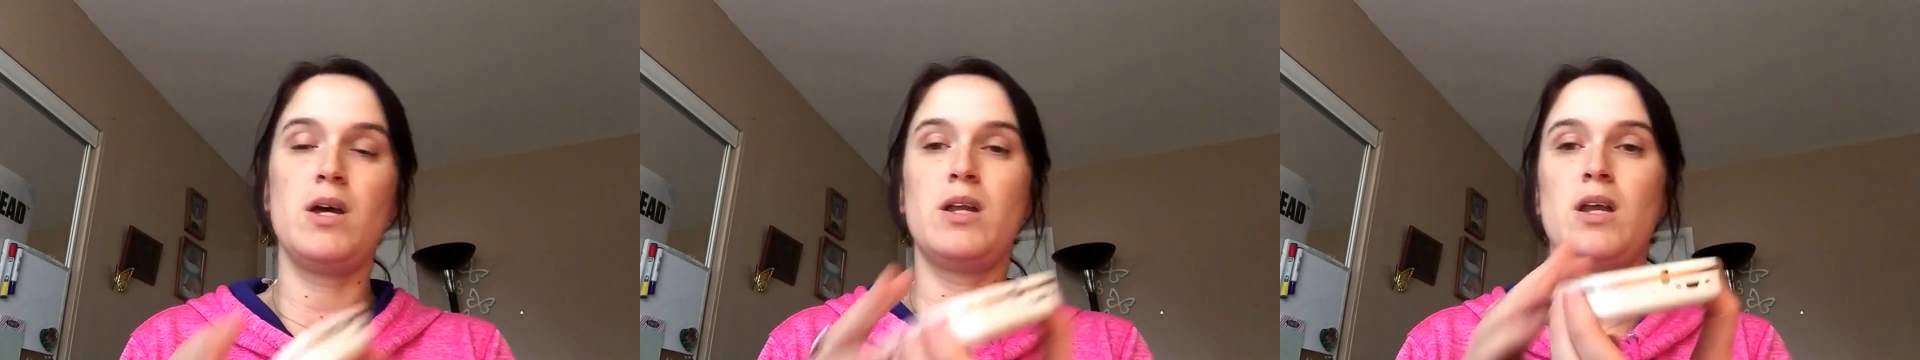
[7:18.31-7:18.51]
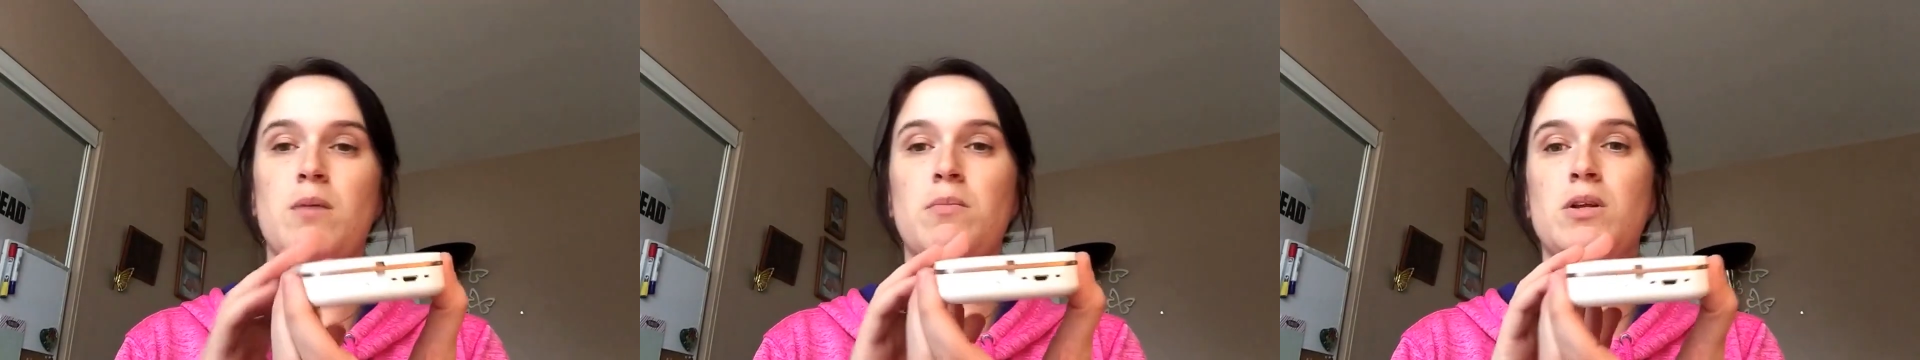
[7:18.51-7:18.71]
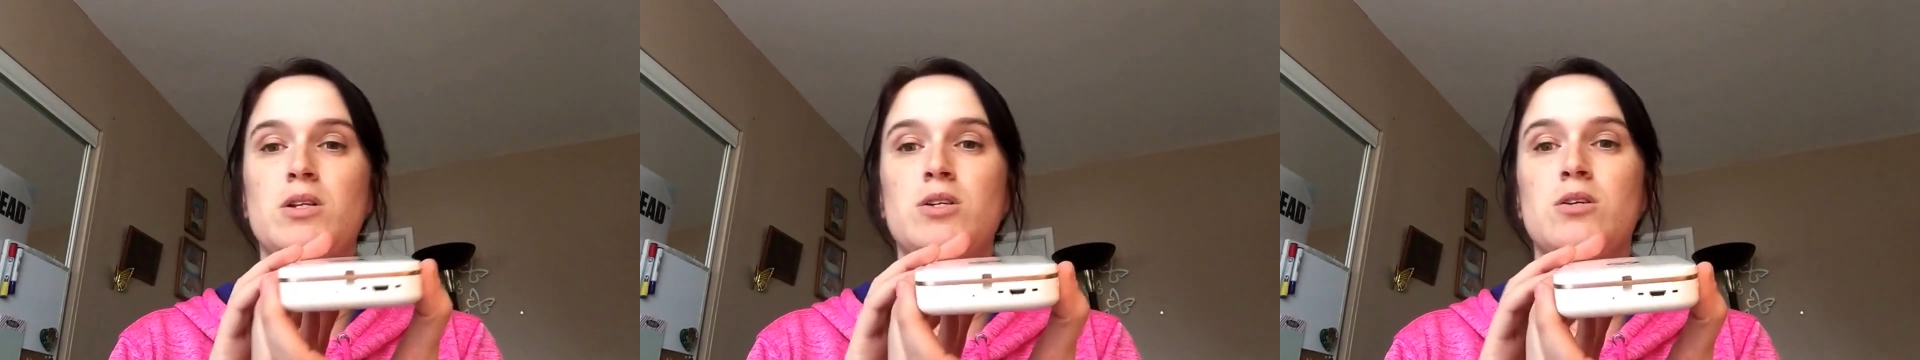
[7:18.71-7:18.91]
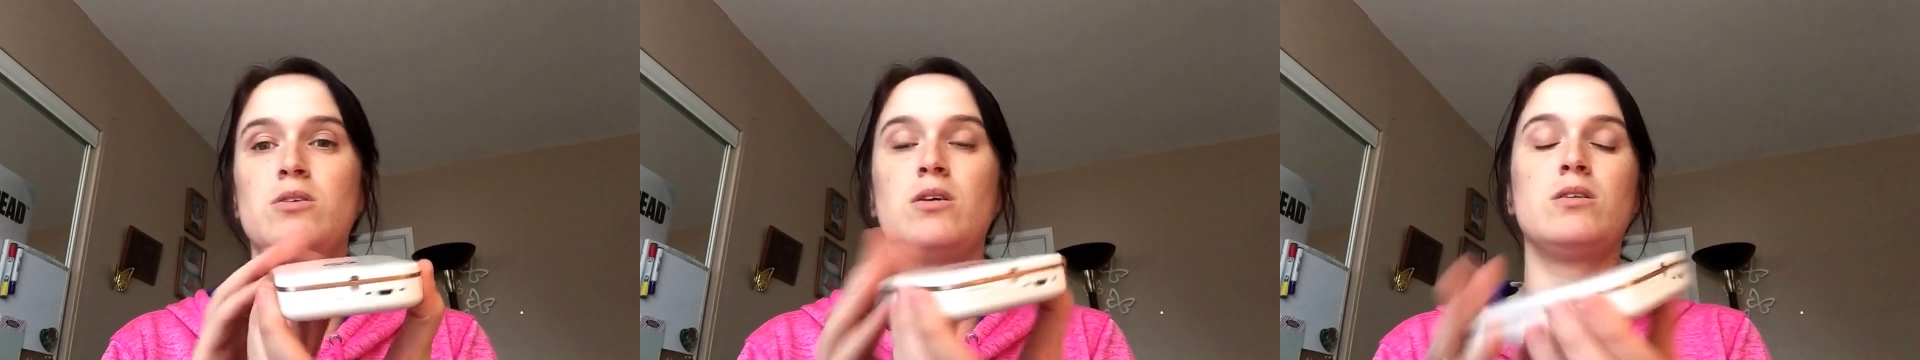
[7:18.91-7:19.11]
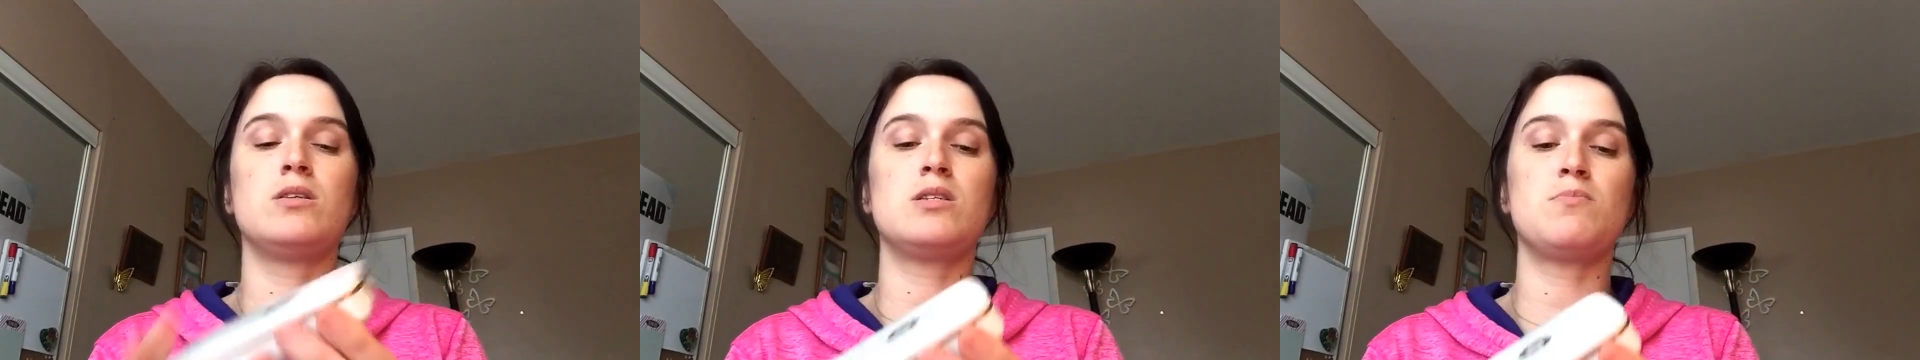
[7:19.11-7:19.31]
Now I'm going to turn
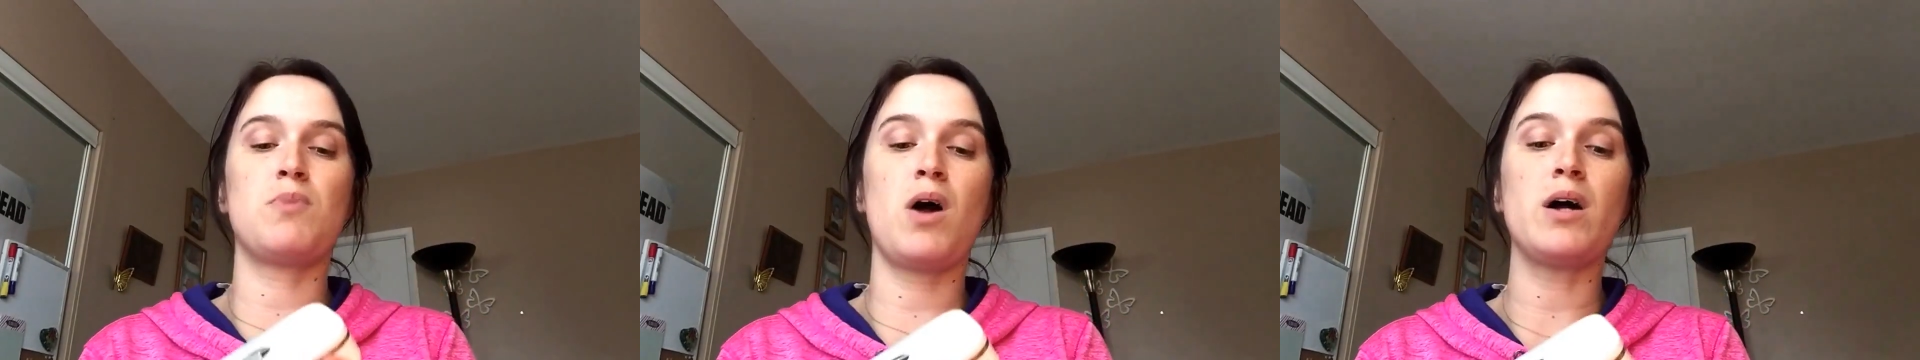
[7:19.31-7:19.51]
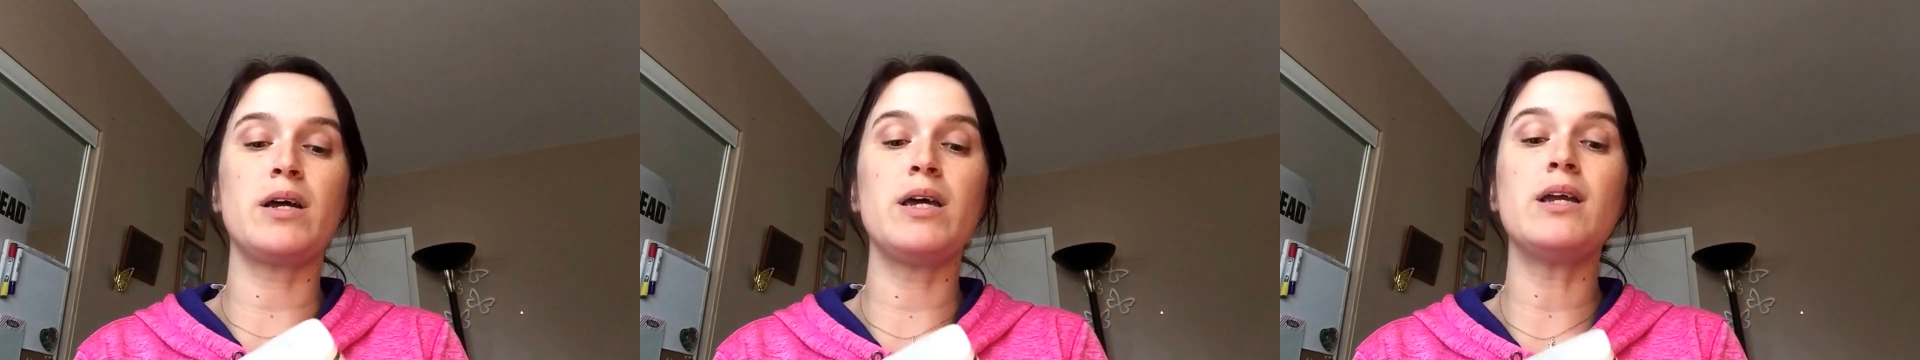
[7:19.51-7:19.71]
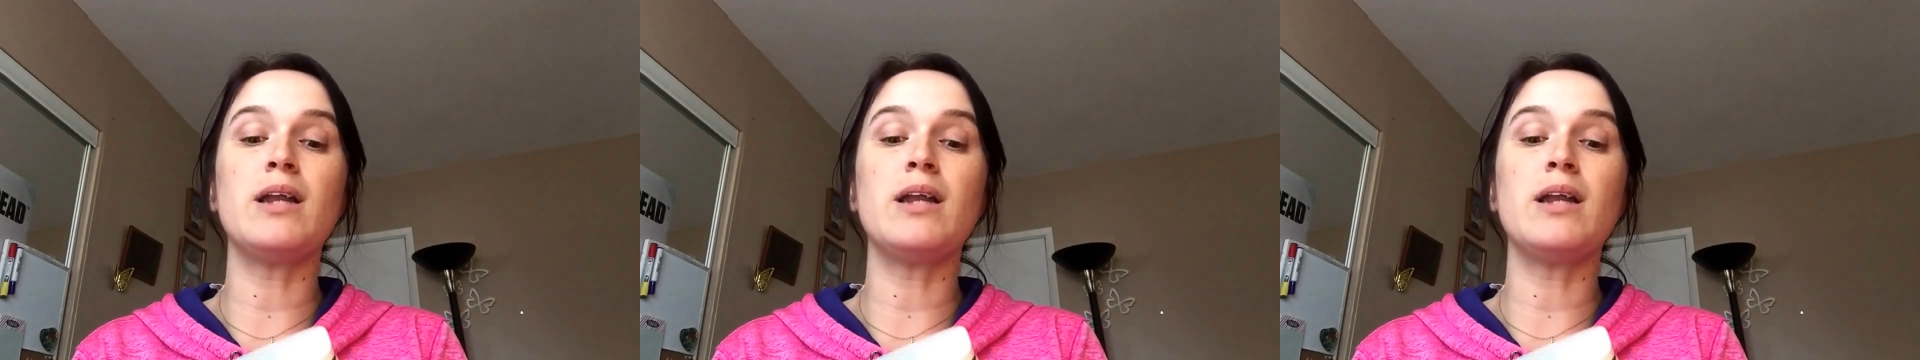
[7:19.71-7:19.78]
on the Sprocket.